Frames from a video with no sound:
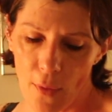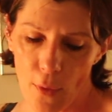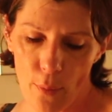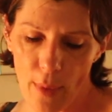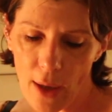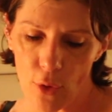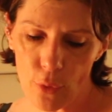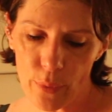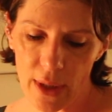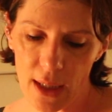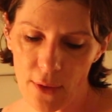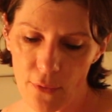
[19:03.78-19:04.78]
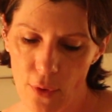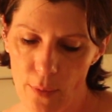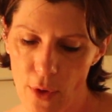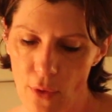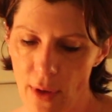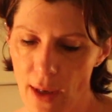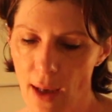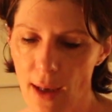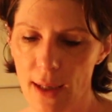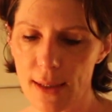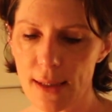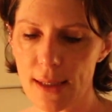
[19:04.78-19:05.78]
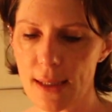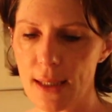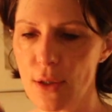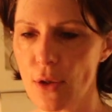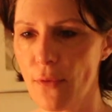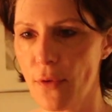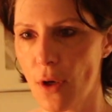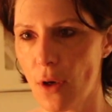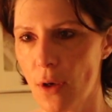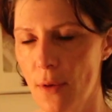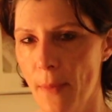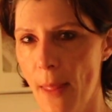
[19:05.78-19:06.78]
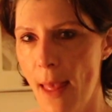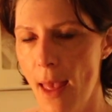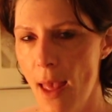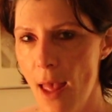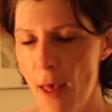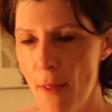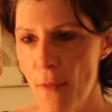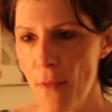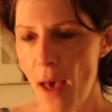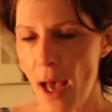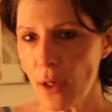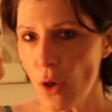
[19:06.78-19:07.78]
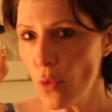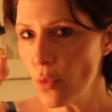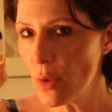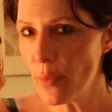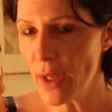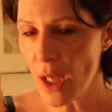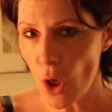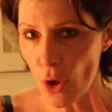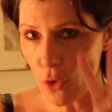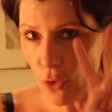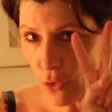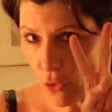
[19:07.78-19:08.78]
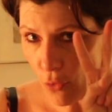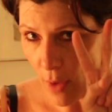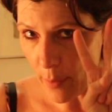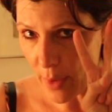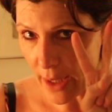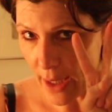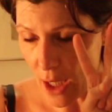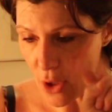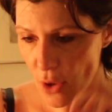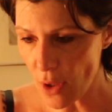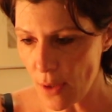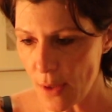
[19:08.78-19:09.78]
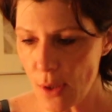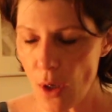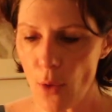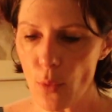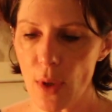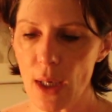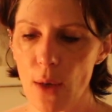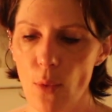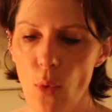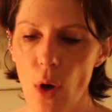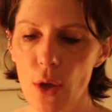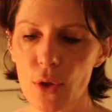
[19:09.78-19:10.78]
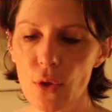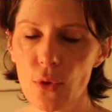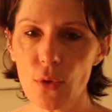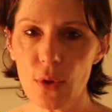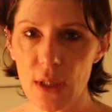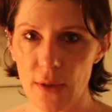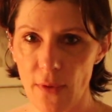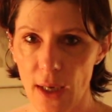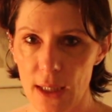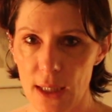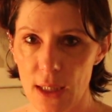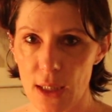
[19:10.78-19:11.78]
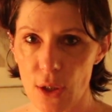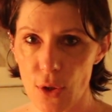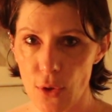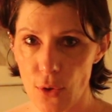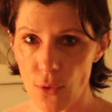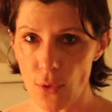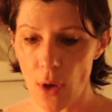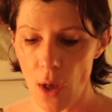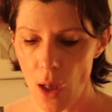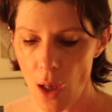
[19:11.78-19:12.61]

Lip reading: The micro peeling from Yonka is this little vial. That will be 2 applications. So I really want you to divide it in 2